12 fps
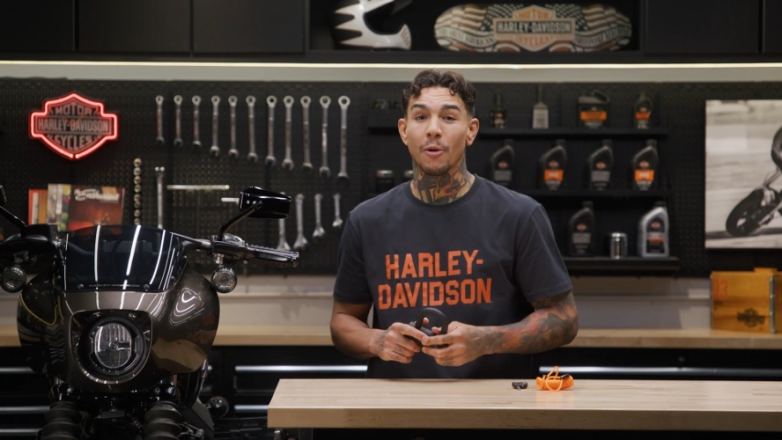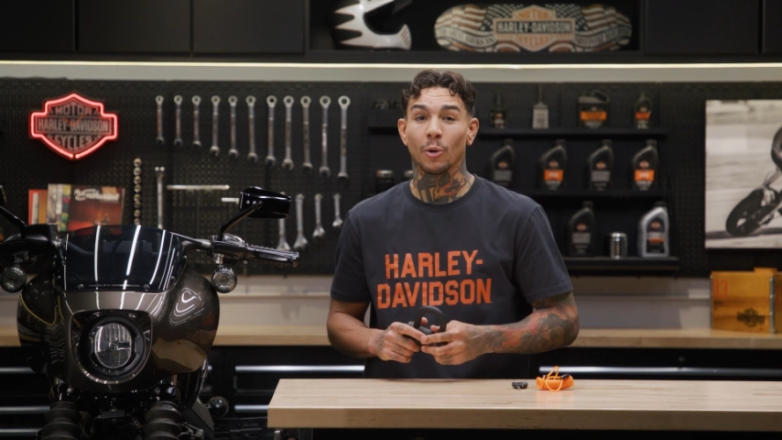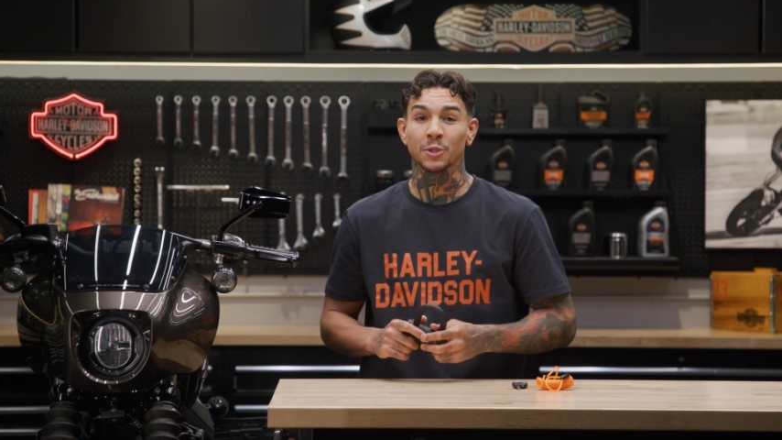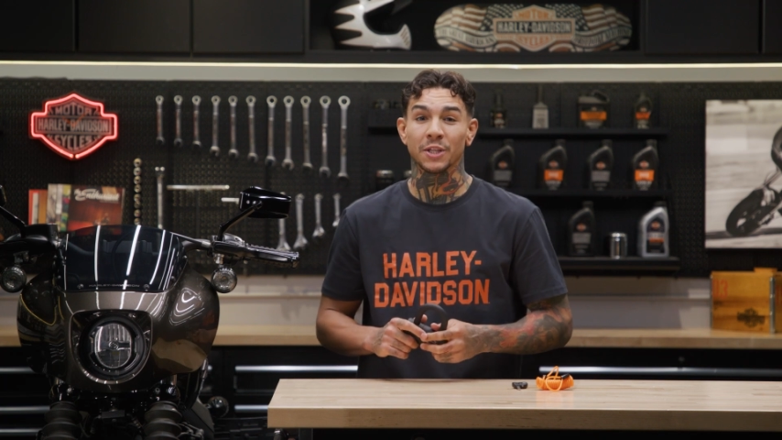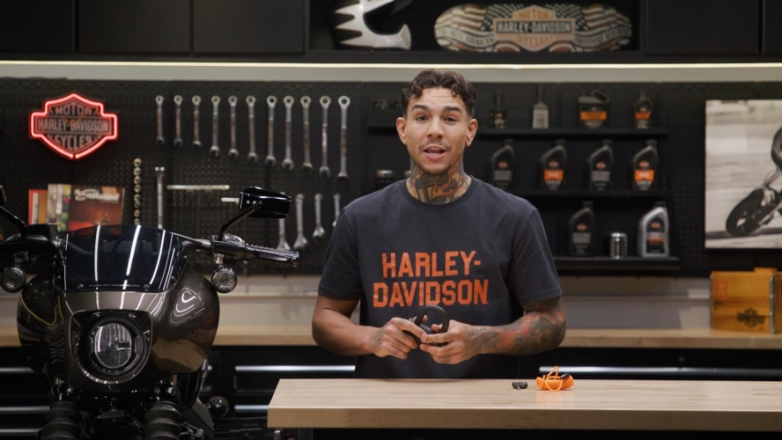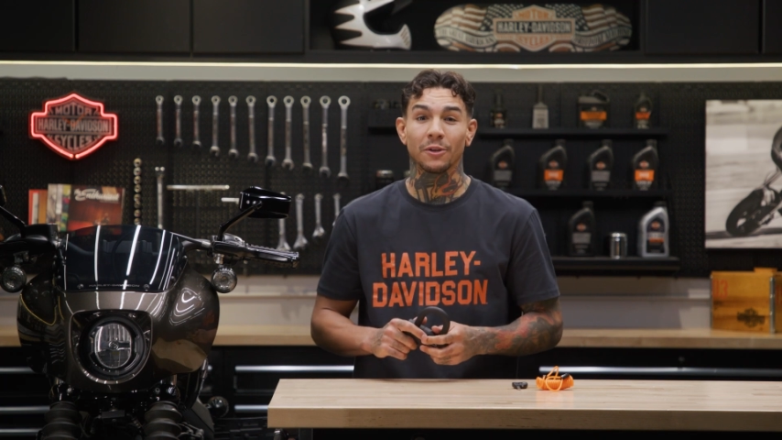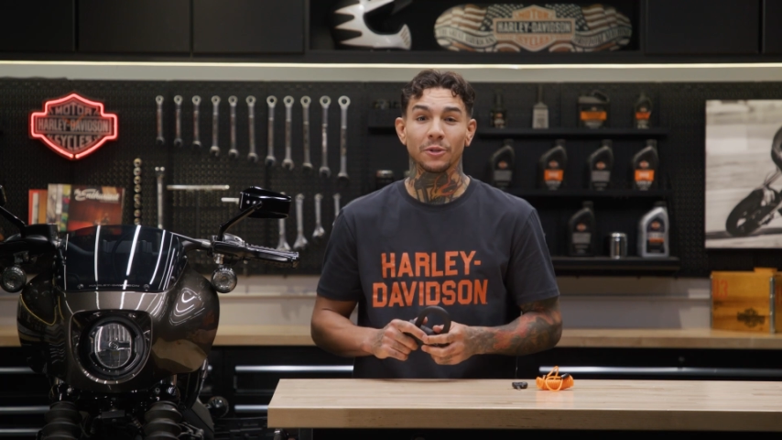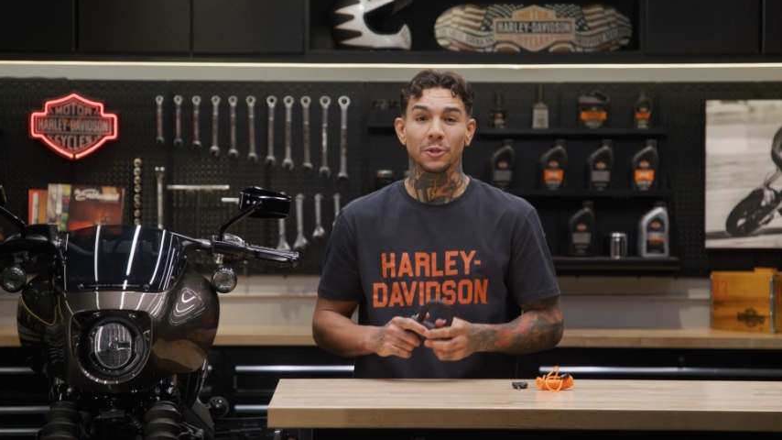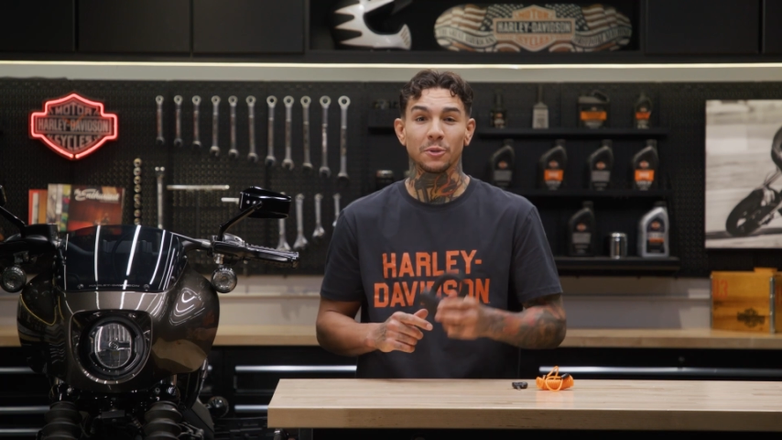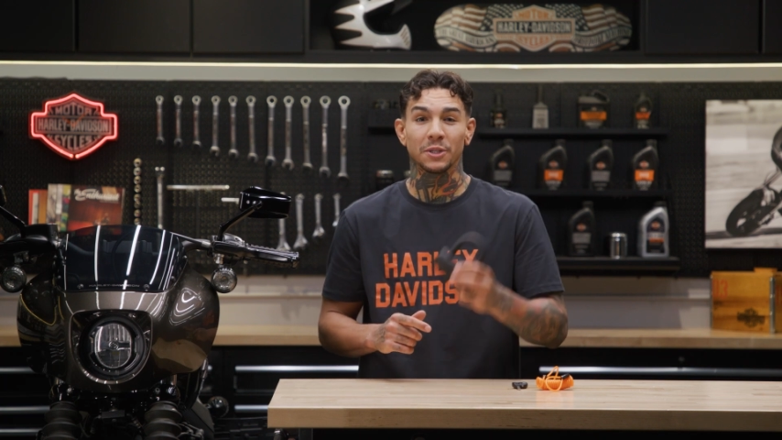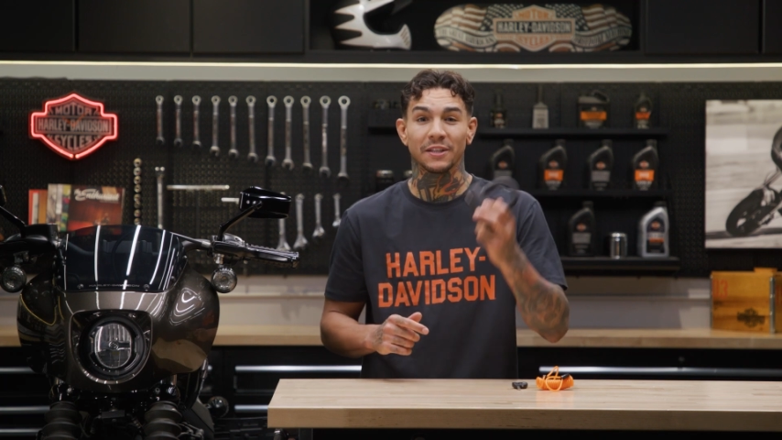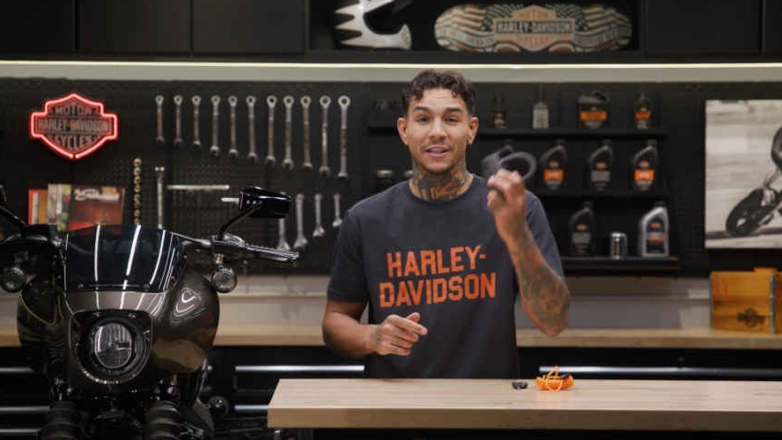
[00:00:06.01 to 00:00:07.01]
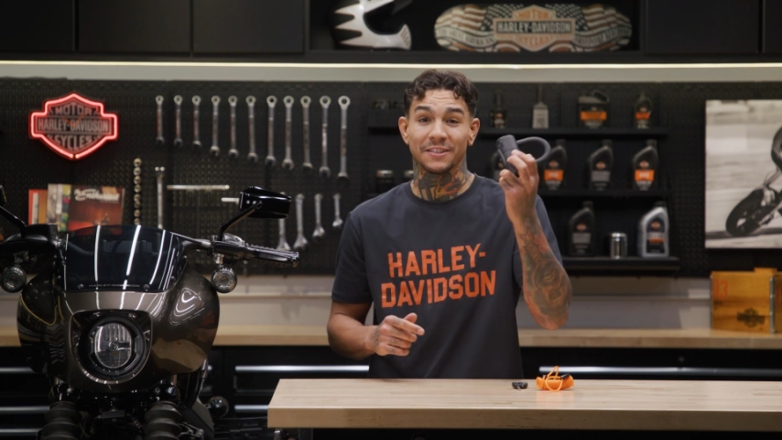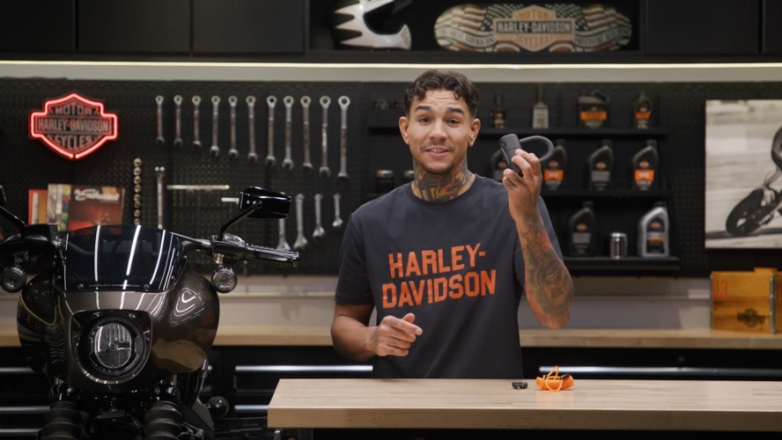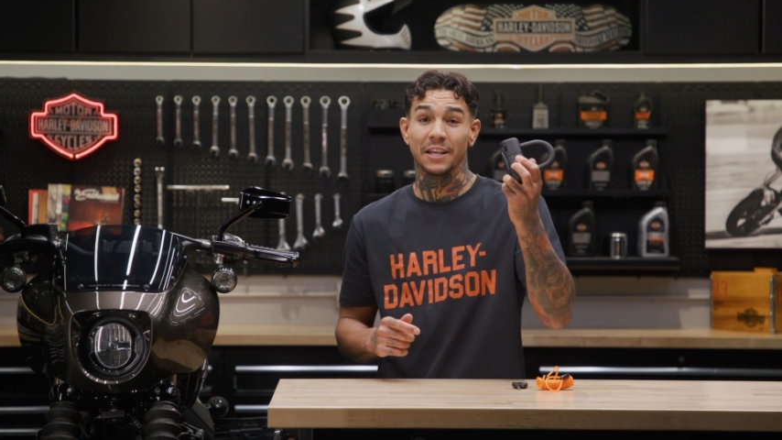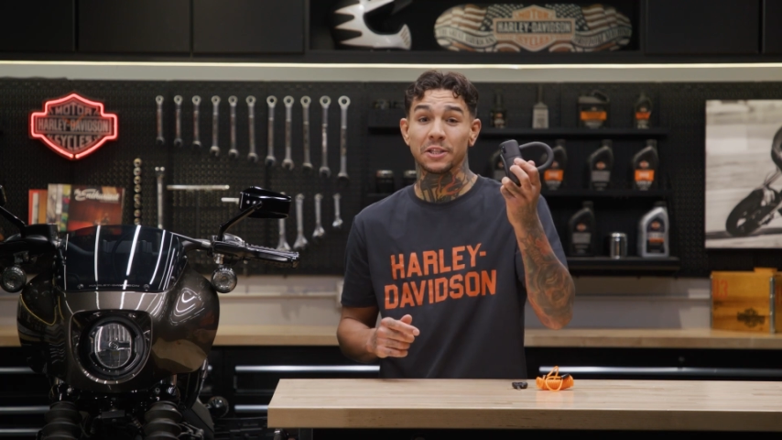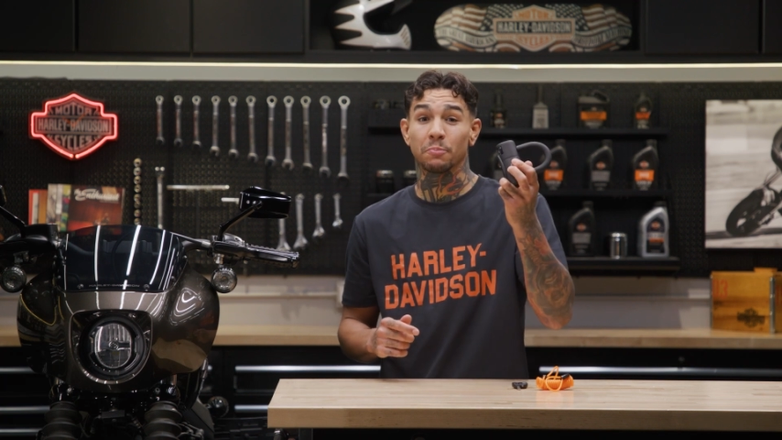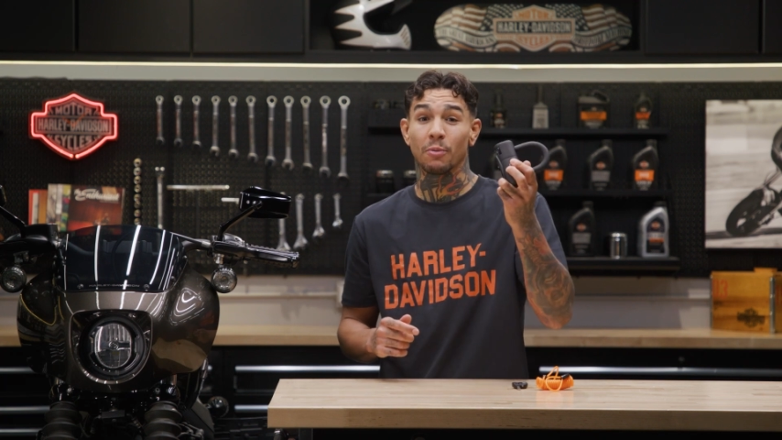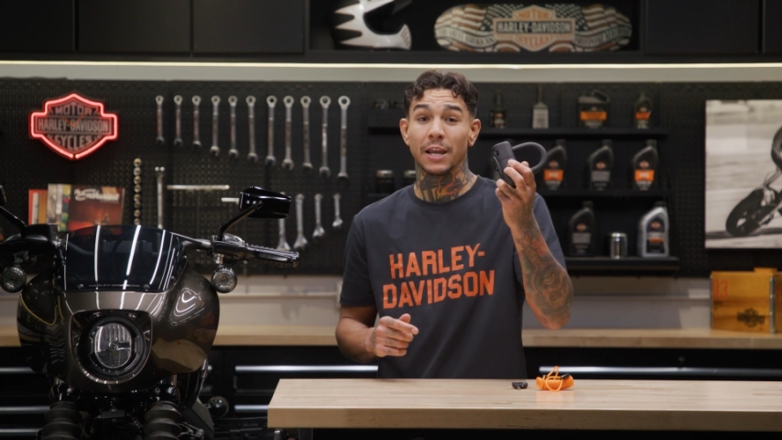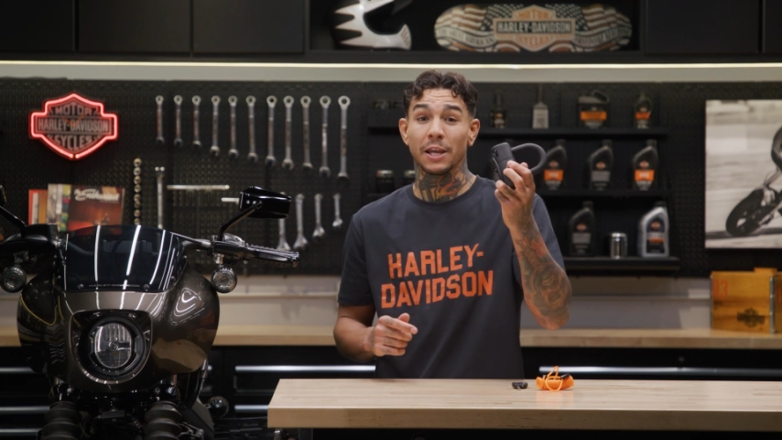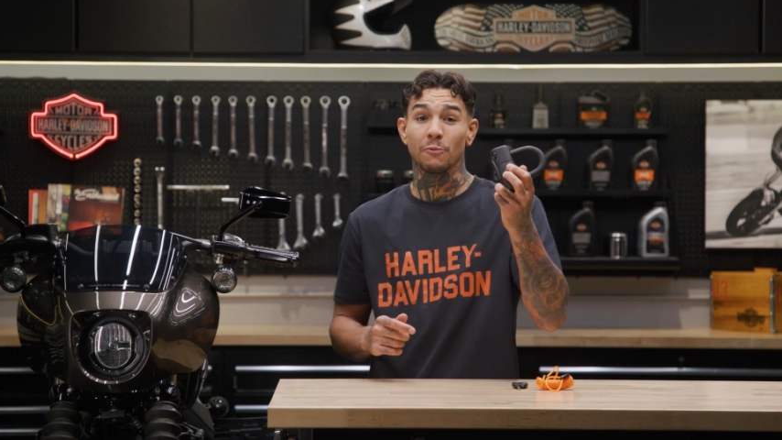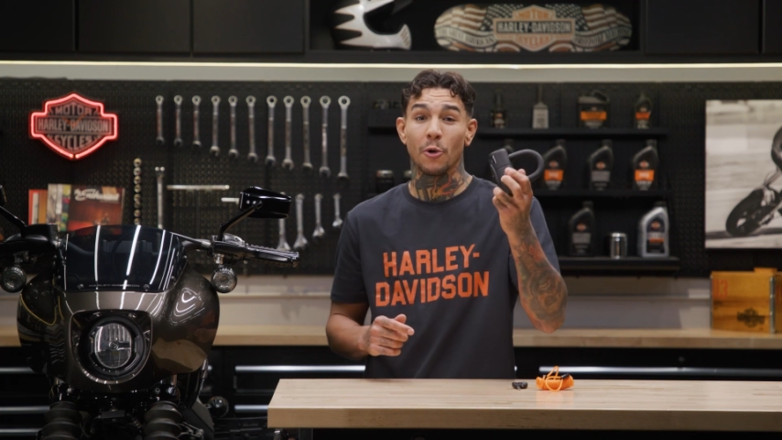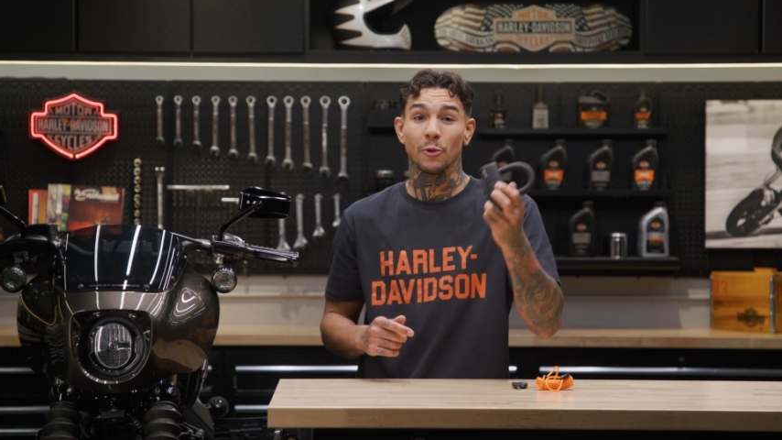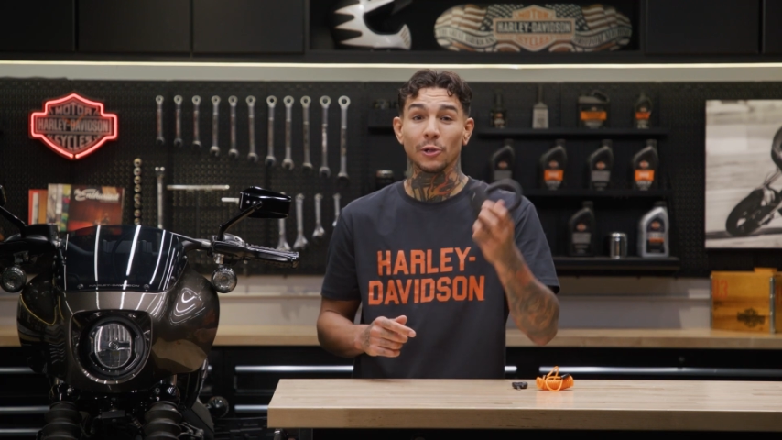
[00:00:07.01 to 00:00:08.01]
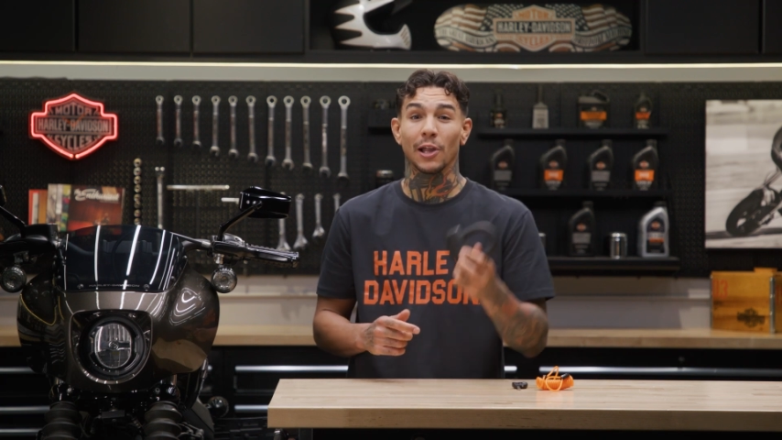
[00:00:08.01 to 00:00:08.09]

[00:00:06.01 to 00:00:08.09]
motorcycle using this disc brake and rotor